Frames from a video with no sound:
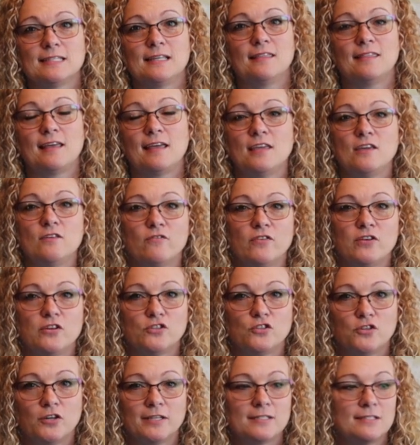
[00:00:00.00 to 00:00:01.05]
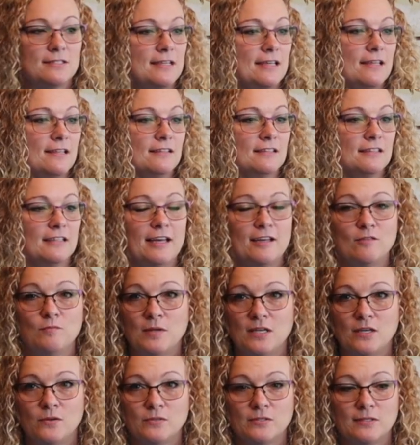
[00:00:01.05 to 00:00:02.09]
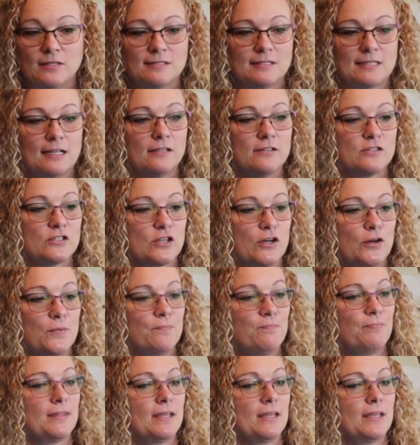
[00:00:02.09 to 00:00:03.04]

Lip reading: and thank you for your trust in letting me use this telescope.